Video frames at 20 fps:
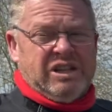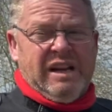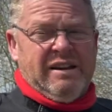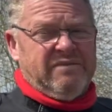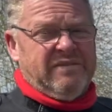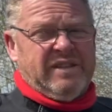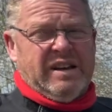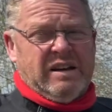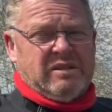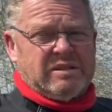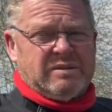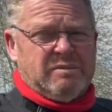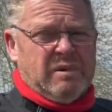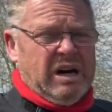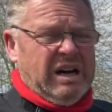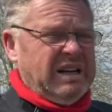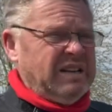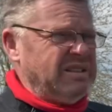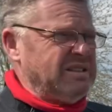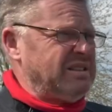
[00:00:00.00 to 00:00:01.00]
11,000
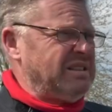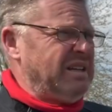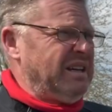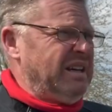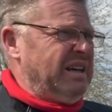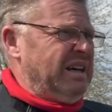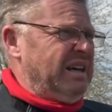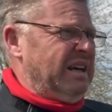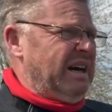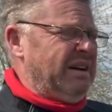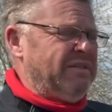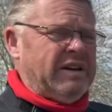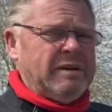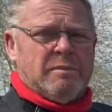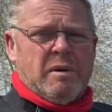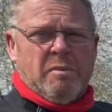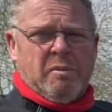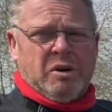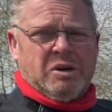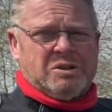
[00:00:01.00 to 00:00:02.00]
miles. I've had
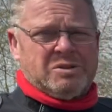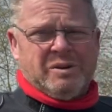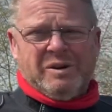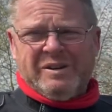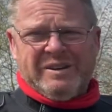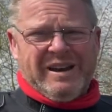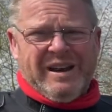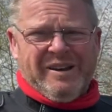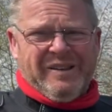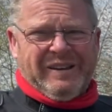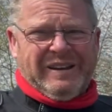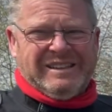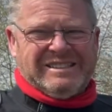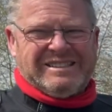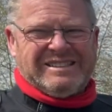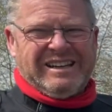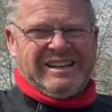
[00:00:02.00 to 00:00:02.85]
my money's worth out of these